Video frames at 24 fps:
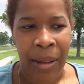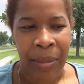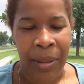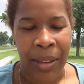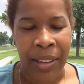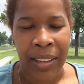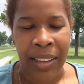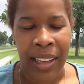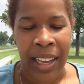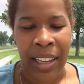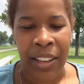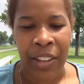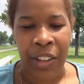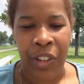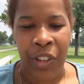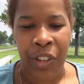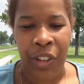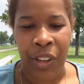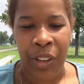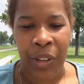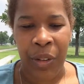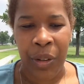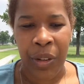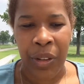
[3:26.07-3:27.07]
decided to
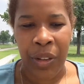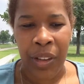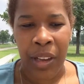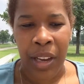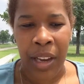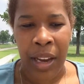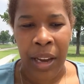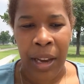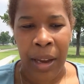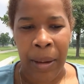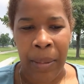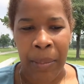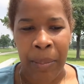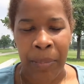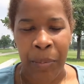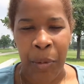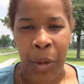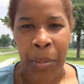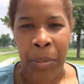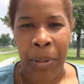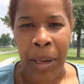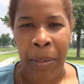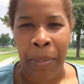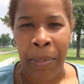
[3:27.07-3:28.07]
just
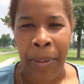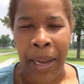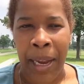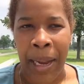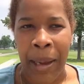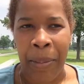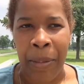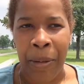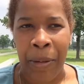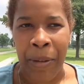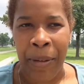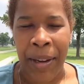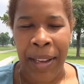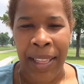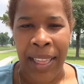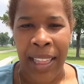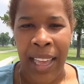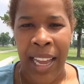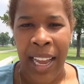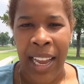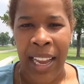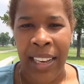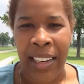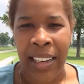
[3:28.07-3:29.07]
read my Bible and
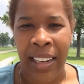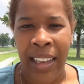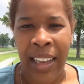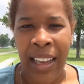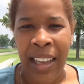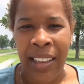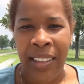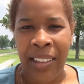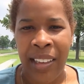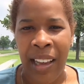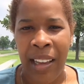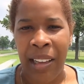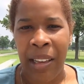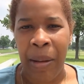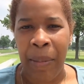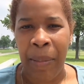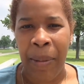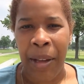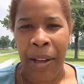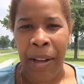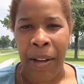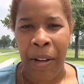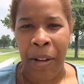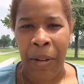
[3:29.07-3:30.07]
then talk
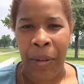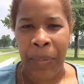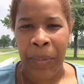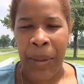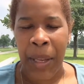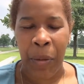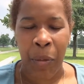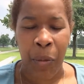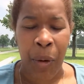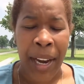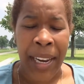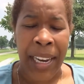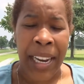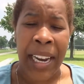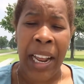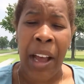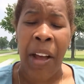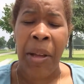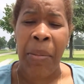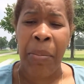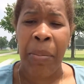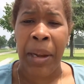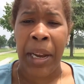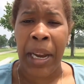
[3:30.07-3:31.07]
about and write it
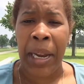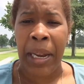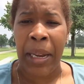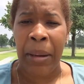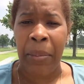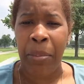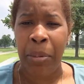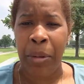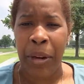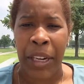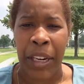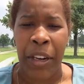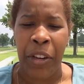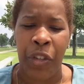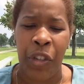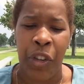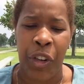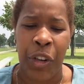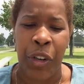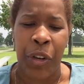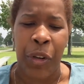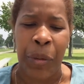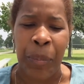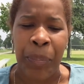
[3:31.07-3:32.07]
out in my prayer
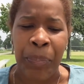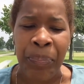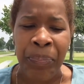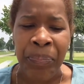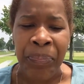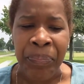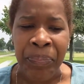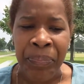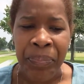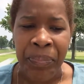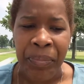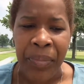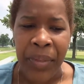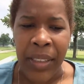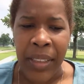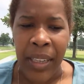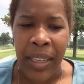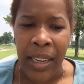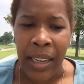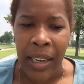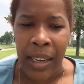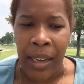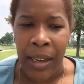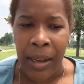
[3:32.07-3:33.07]
journal.
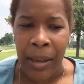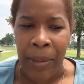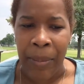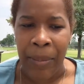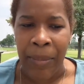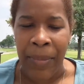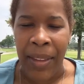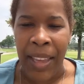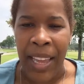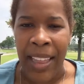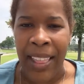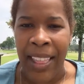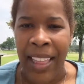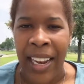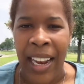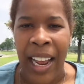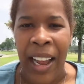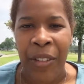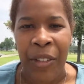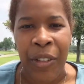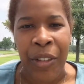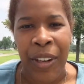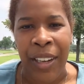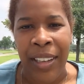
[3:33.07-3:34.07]
And then
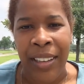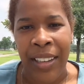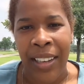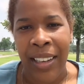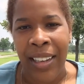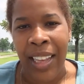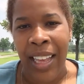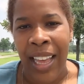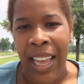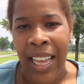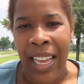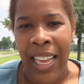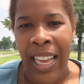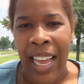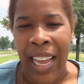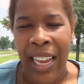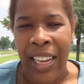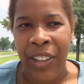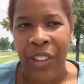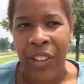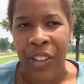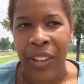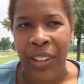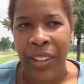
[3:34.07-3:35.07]
after I did that,
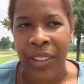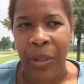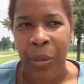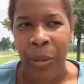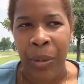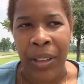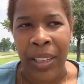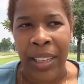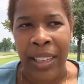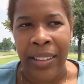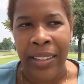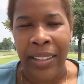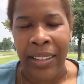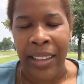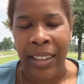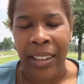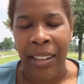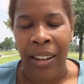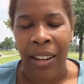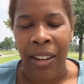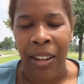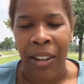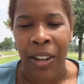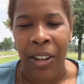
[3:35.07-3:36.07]
I just released it
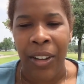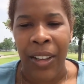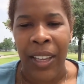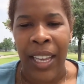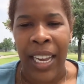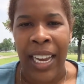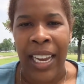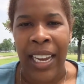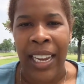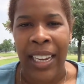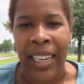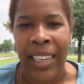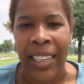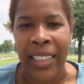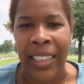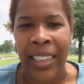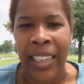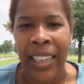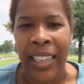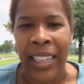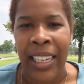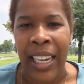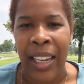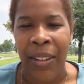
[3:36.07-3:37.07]
all
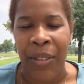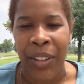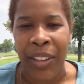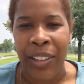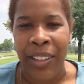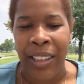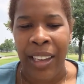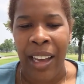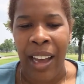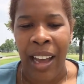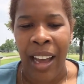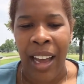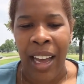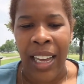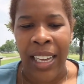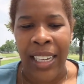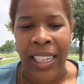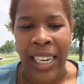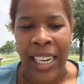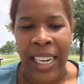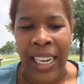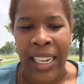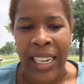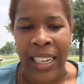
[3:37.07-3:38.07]
and gave it to
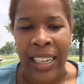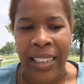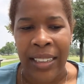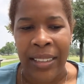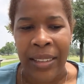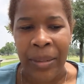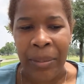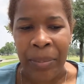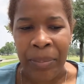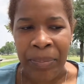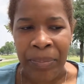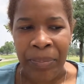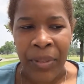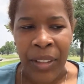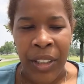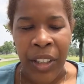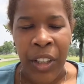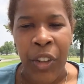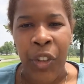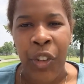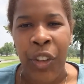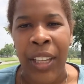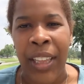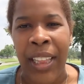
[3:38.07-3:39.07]
God. And
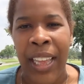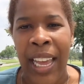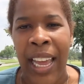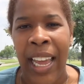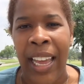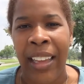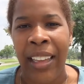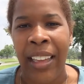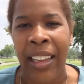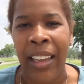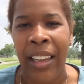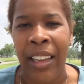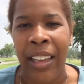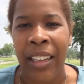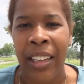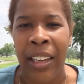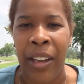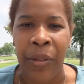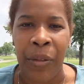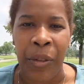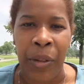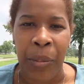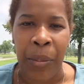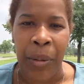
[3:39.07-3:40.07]
usually that
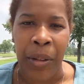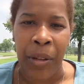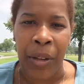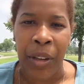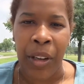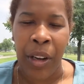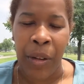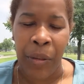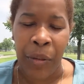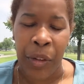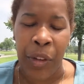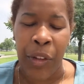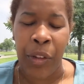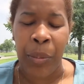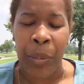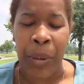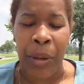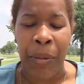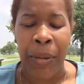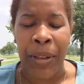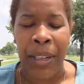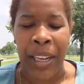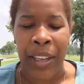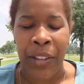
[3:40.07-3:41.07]
comforts
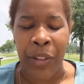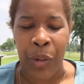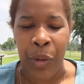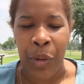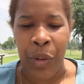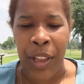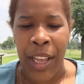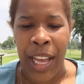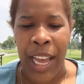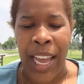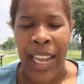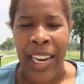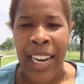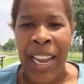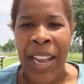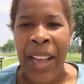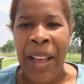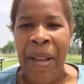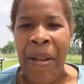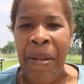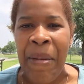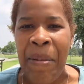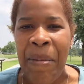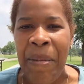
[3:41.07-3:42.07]
me when I do that.
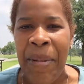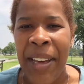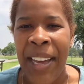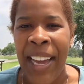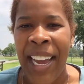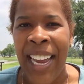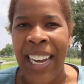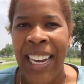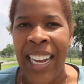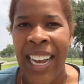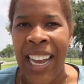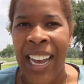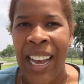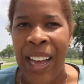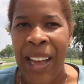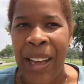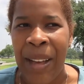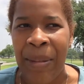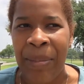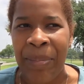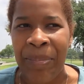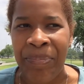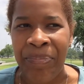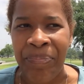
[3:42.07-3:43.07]
But
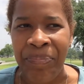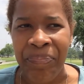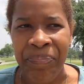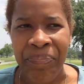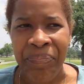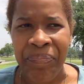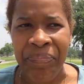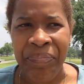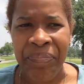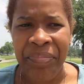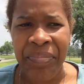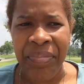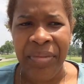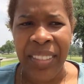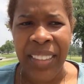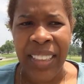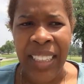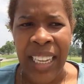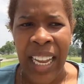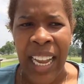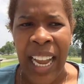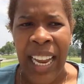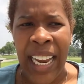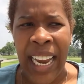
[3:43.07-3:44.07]

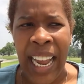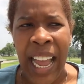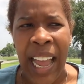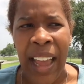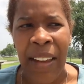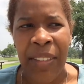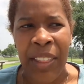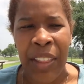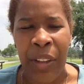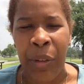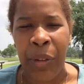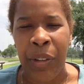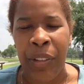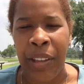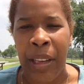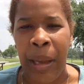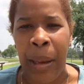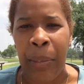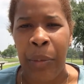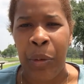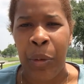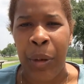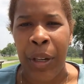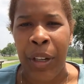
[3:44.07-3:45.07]
I have those
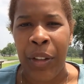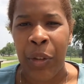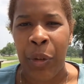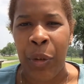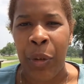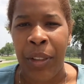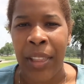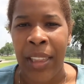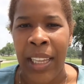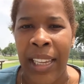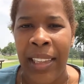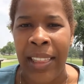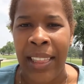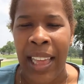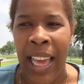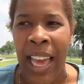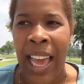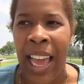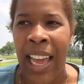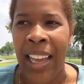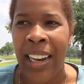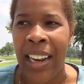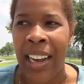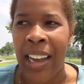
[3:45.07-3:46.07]
times where I do think
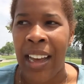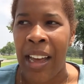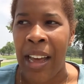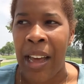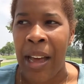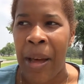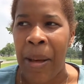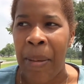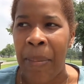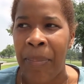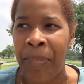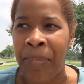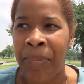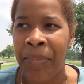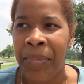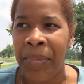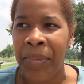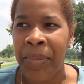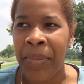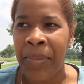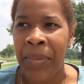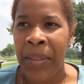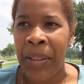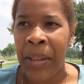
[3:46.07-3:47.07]
that.
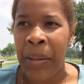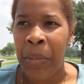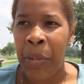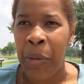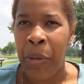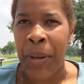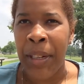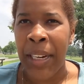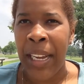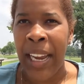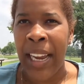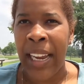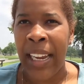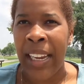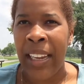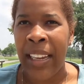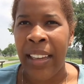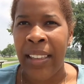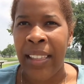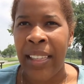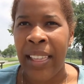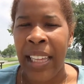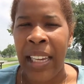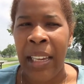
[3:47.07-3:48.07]
But when
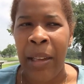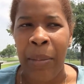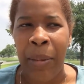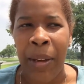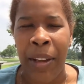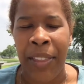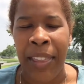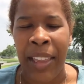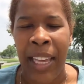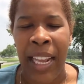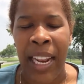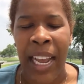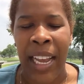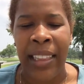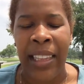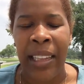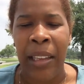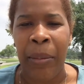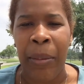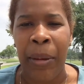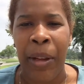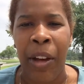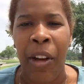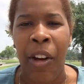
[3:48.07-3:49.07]
I think about that, I
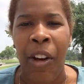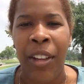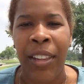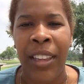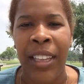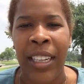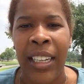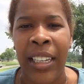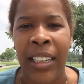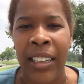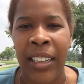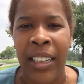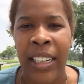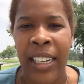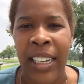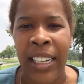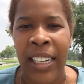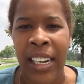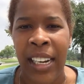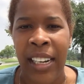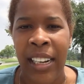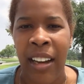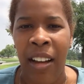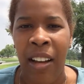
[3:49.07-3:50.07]
think about all the
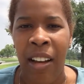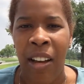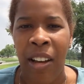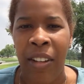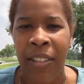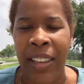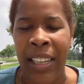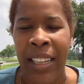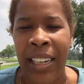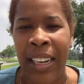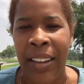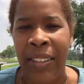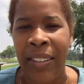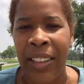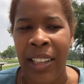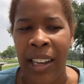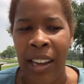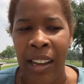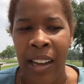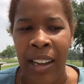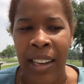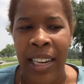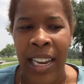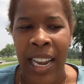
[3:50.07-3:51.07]
good and all that I've
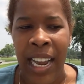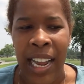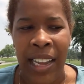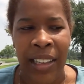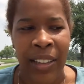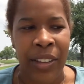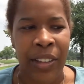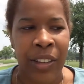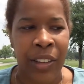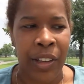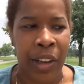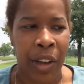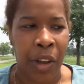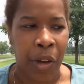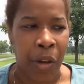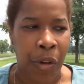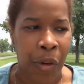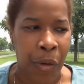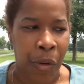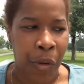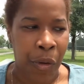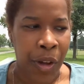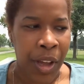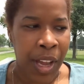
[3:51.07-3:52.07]
done, and
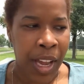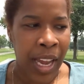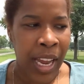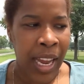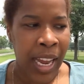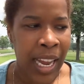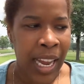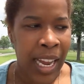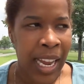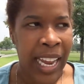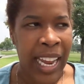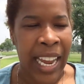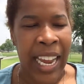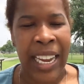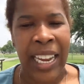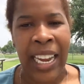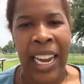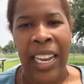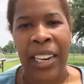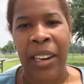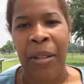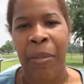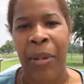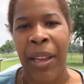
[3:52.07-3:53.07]
so it
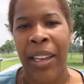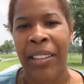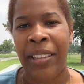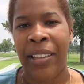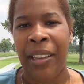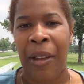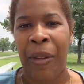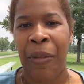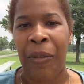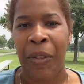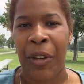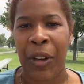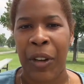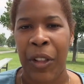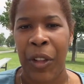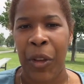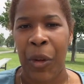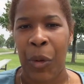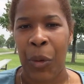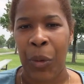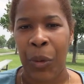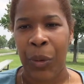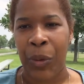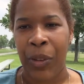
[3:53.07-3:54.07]
kind of makes up for
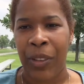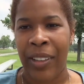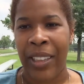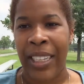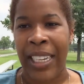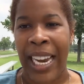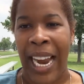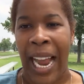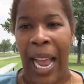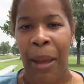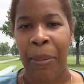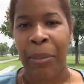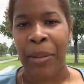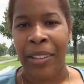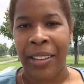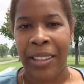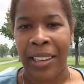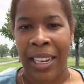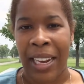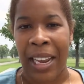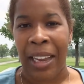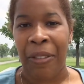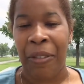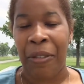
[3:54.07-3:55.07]
those gaps
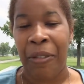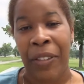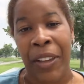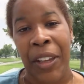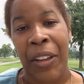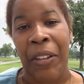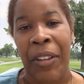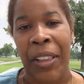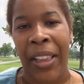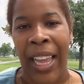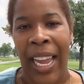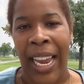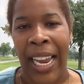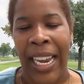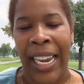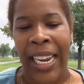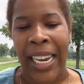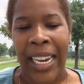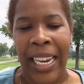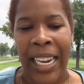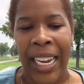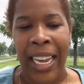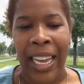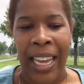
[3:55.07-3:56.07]
that I feel
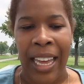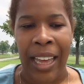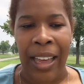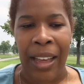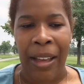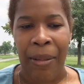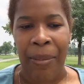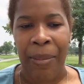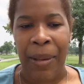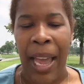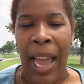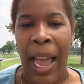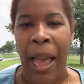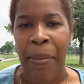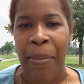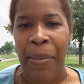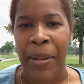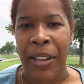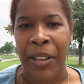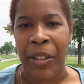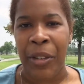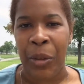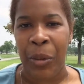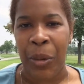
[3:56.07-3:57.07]
like
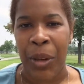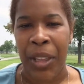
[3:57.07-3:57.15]
happens